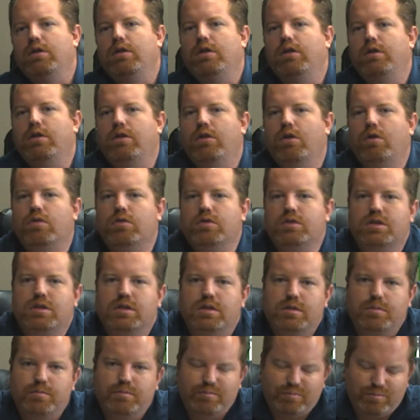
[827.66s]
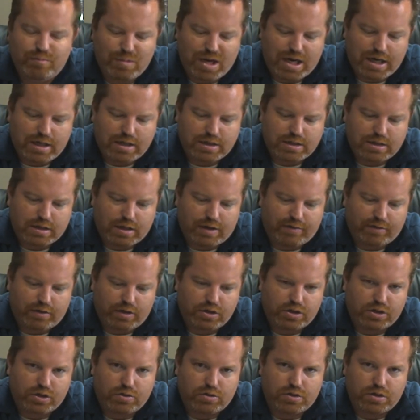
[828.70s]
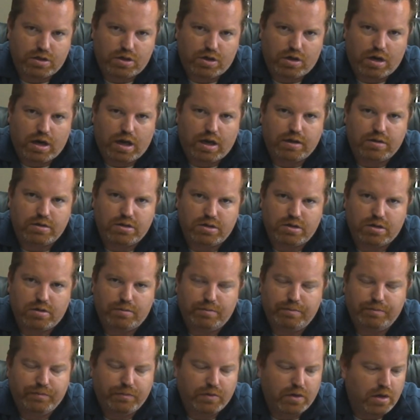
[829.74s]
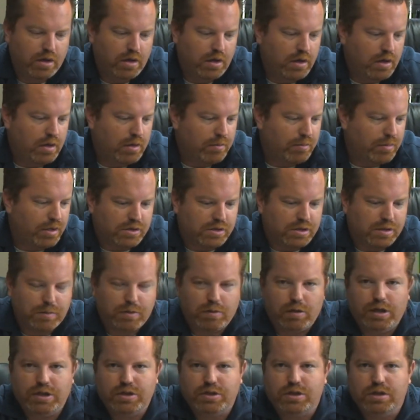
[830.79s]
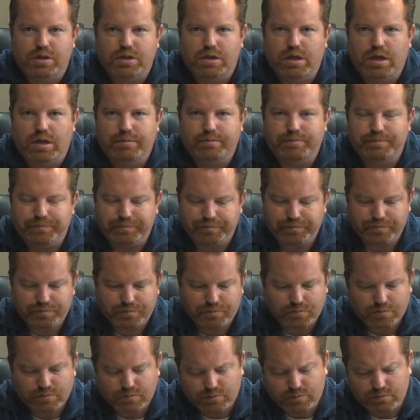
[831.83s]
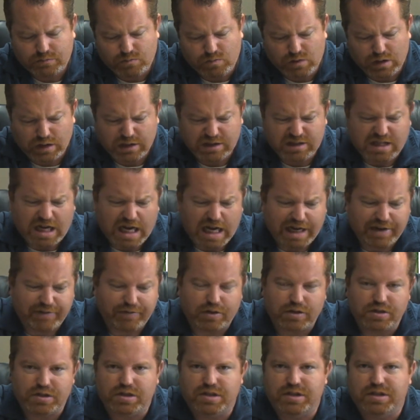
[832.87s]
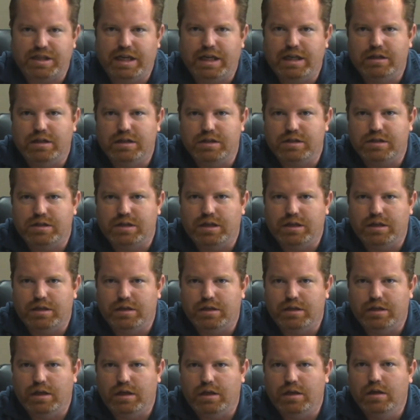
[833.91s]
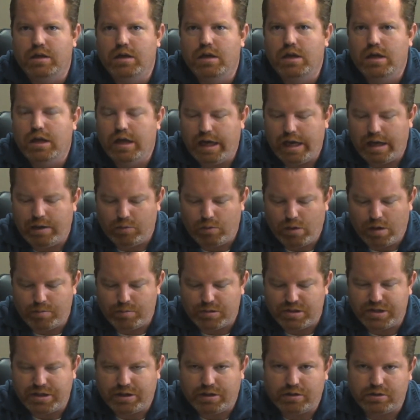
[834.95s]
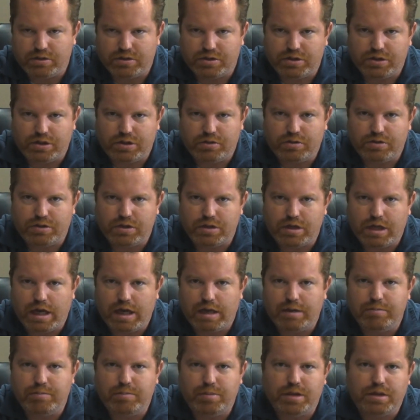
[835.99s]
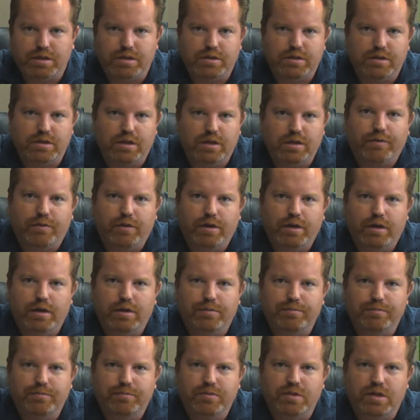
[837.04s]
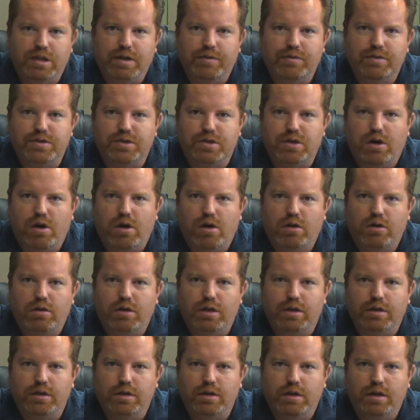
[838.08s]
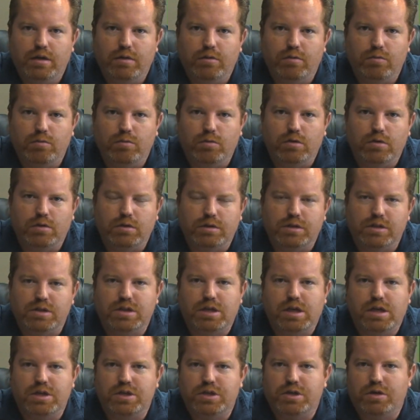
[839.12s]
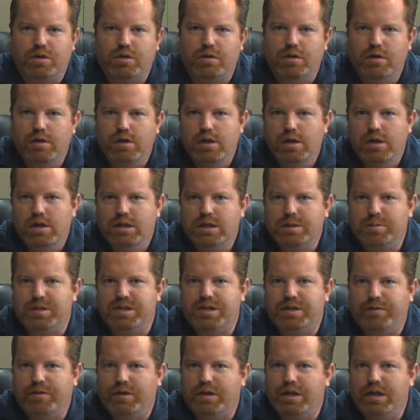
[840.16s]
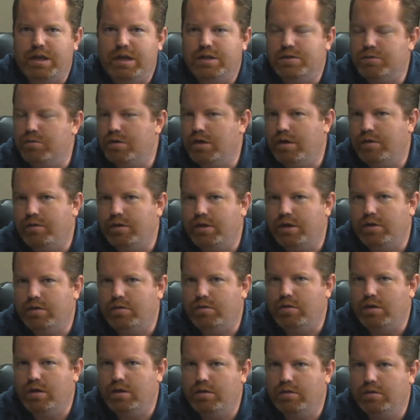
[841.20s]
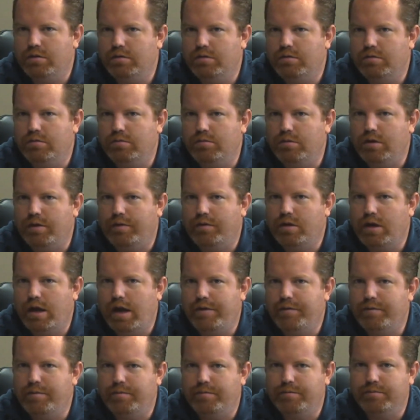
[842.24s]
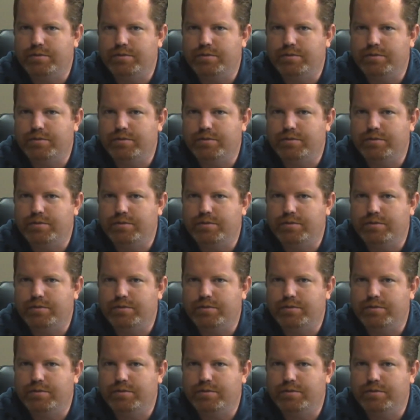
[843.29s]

those maintenance level issues in your head. So hopefully that answers some questions on tie versus stainless and what materials to use in the head, but feel free to give us a call, and we'll discuss your specific needs whenever you have